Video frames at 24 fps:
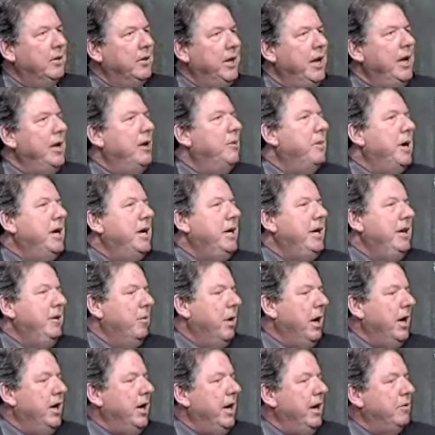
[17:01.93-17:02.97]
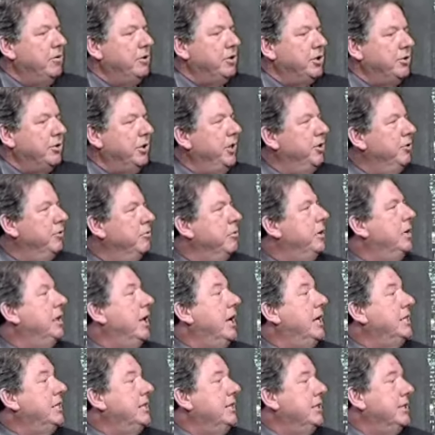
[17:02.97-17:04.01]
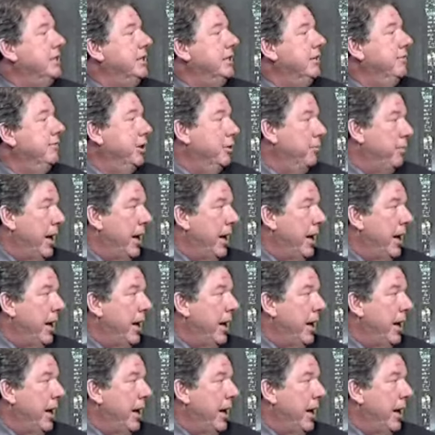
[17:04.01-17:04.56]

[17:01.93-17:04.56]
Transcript: MID right now is going through relicensing of their